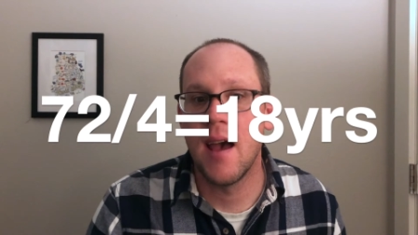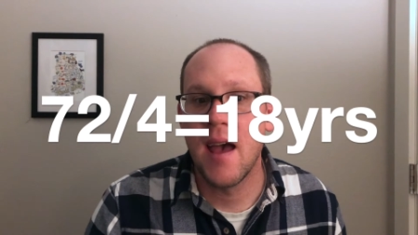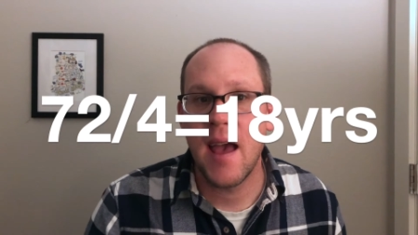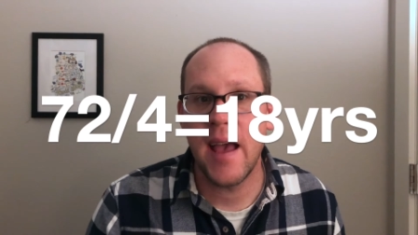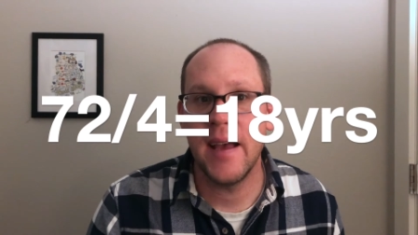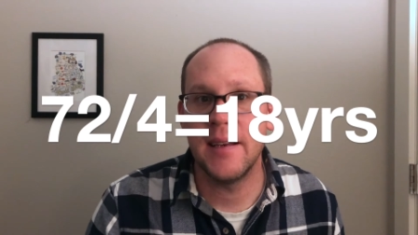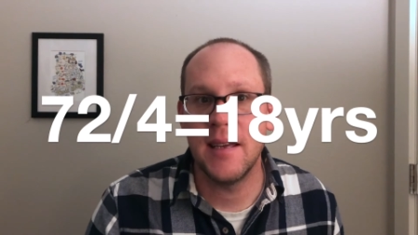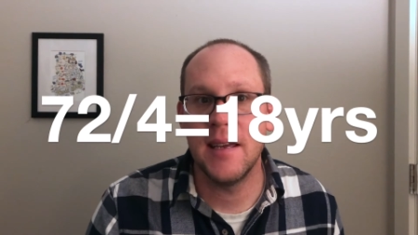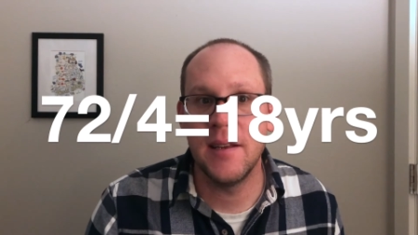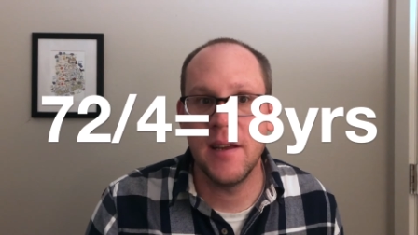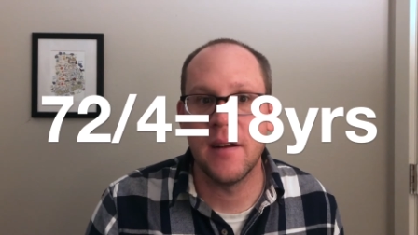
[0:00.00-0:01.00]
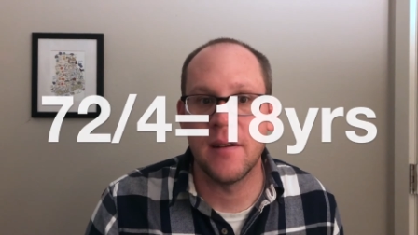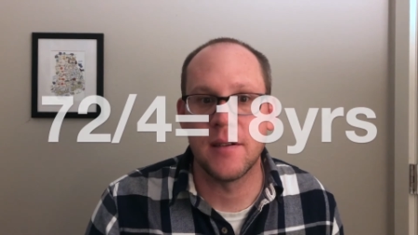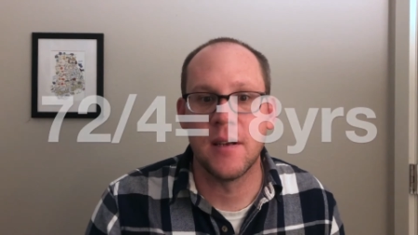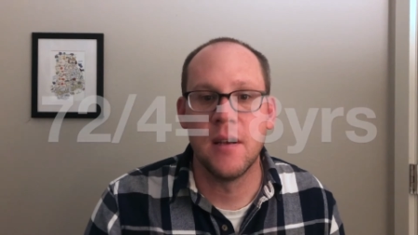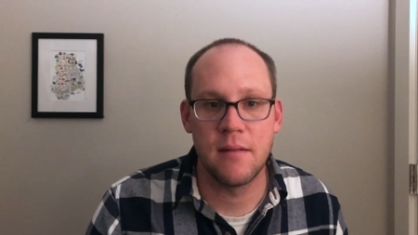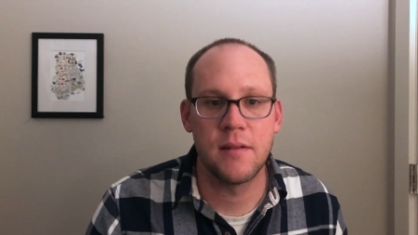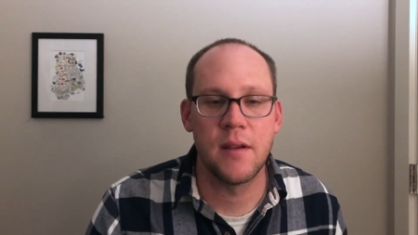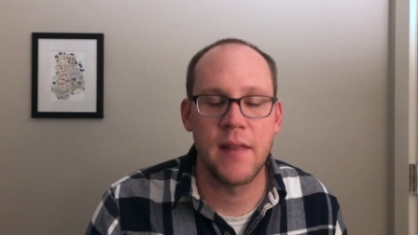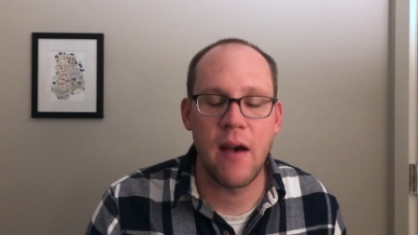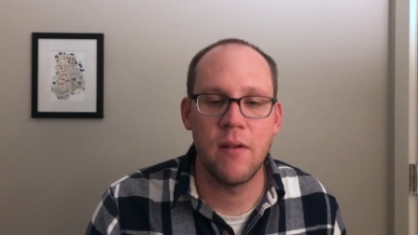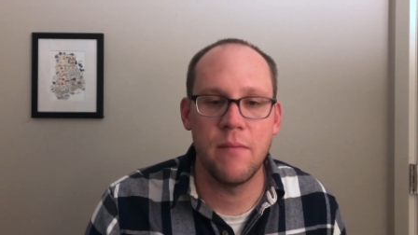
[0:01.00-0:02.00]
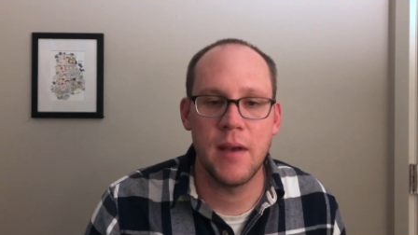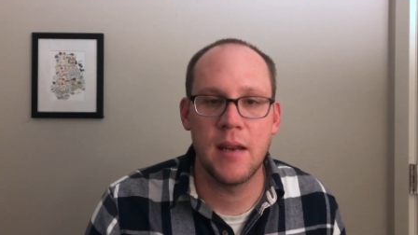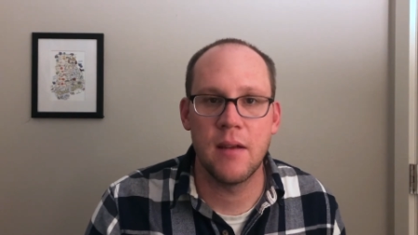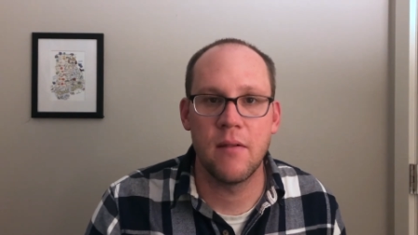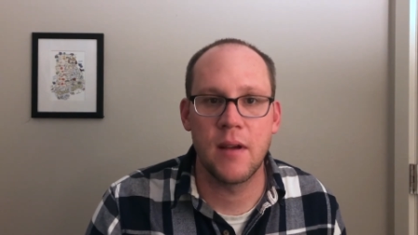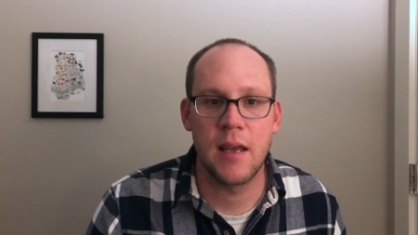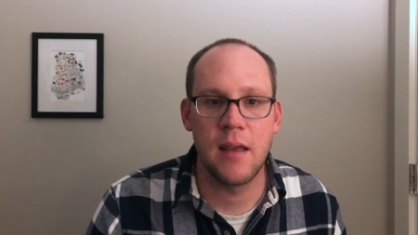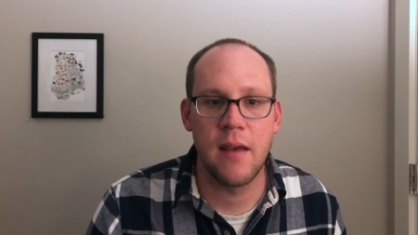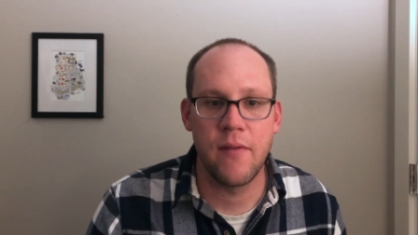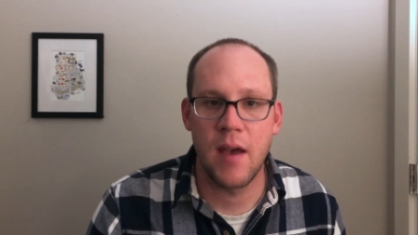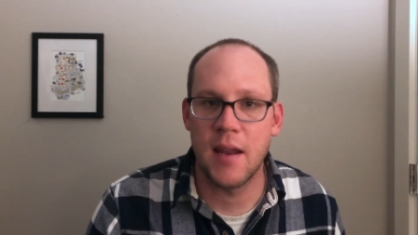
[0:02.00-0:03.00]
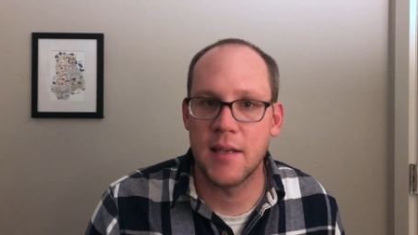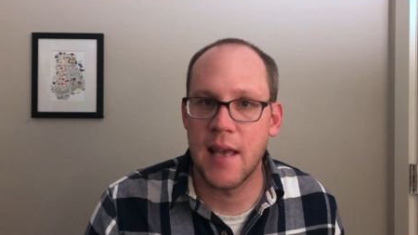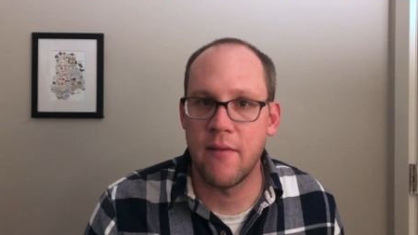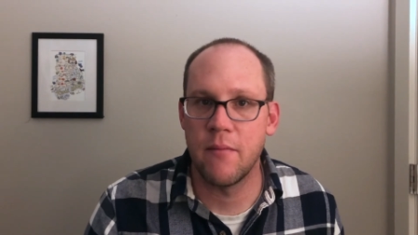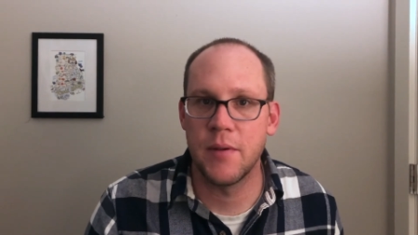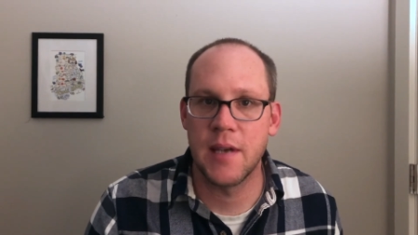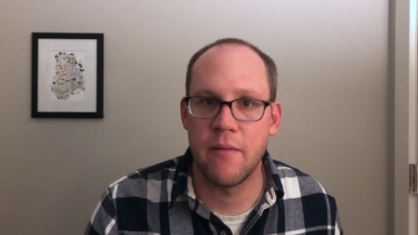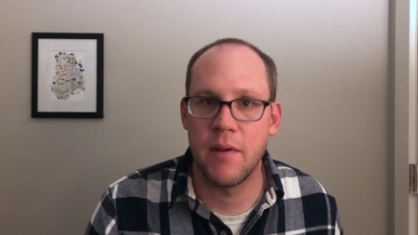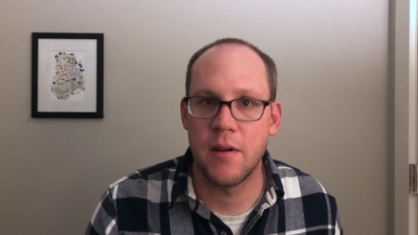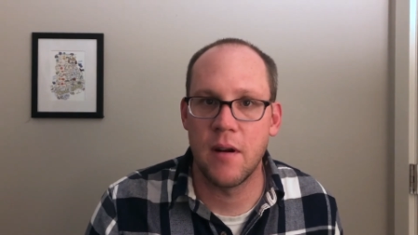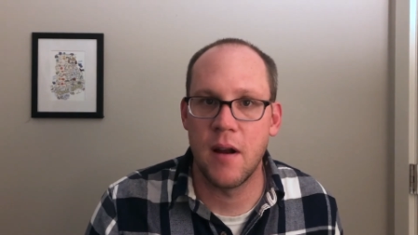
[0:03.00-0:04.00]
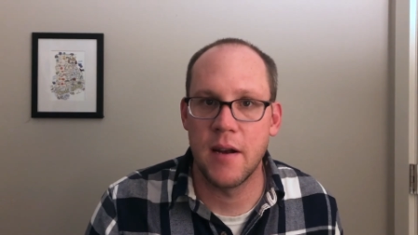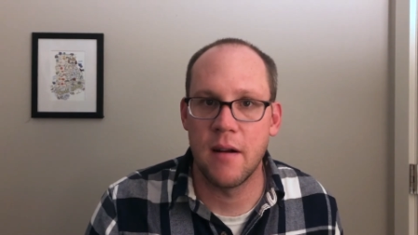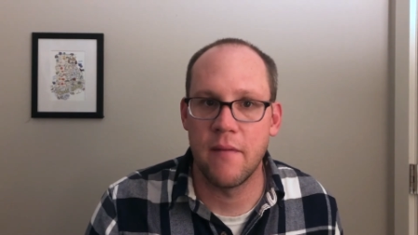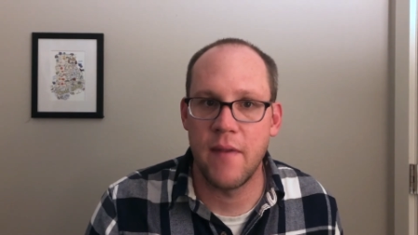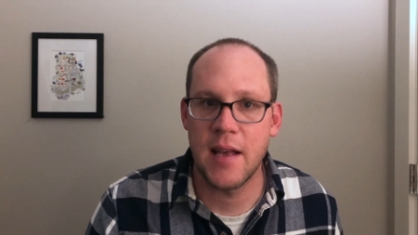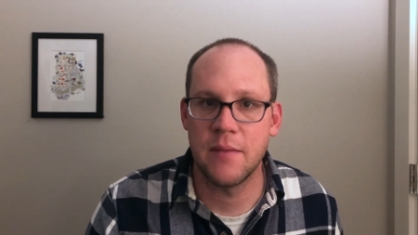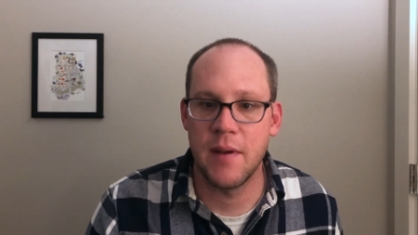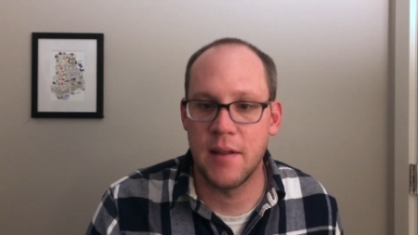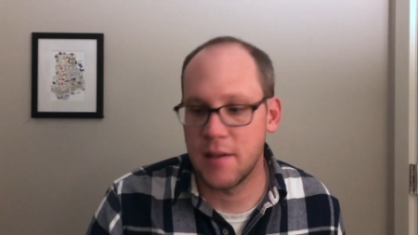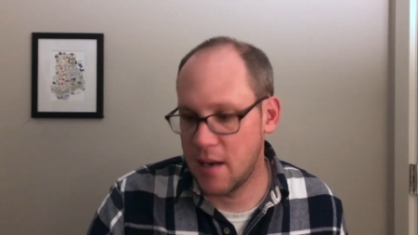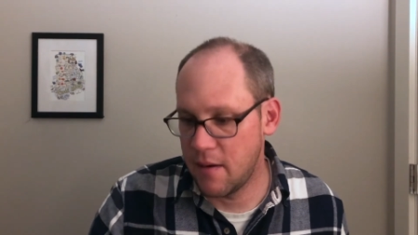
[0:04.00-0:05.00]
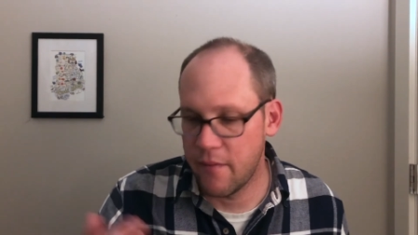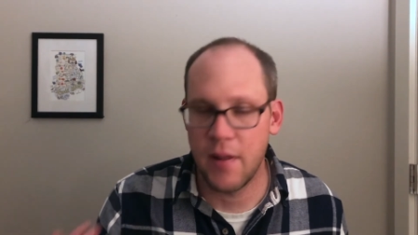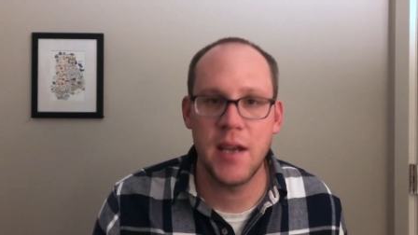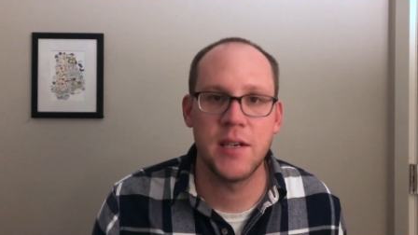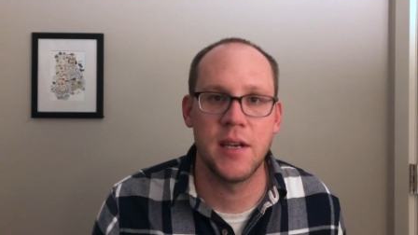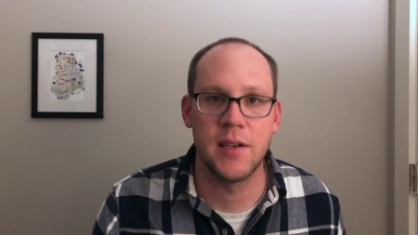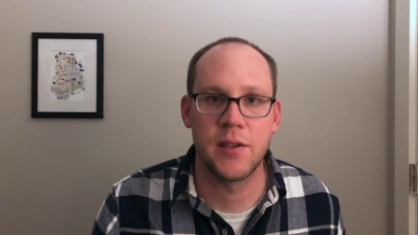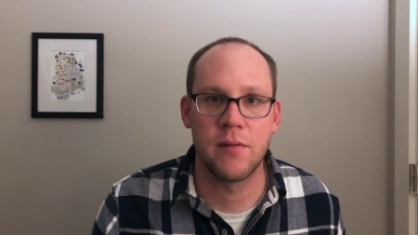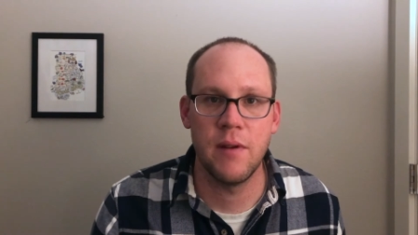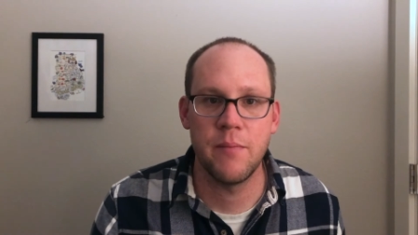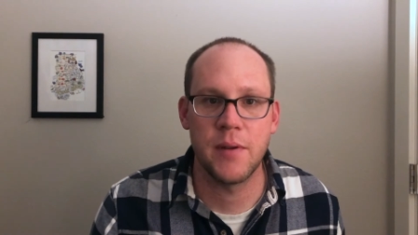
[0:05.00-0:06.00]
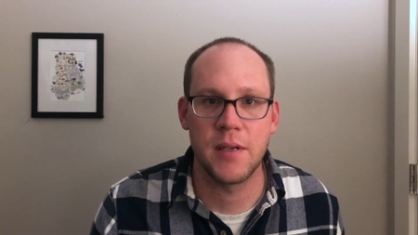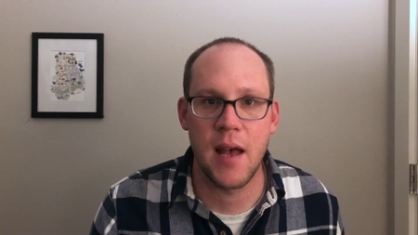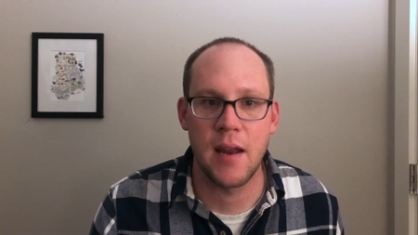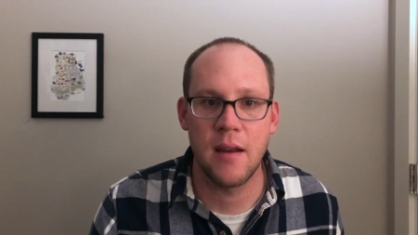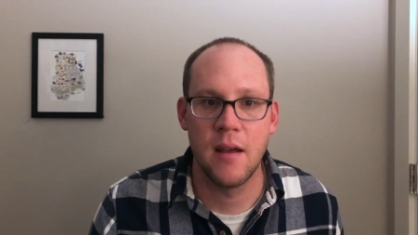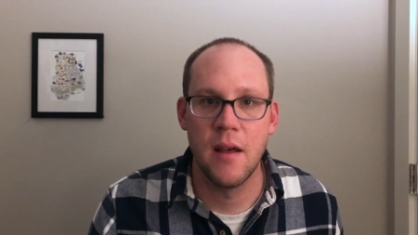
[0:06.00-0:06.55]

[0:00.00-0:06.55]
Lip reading: years. So that would mean if you get a 7% return on your investments and inflation is 3%,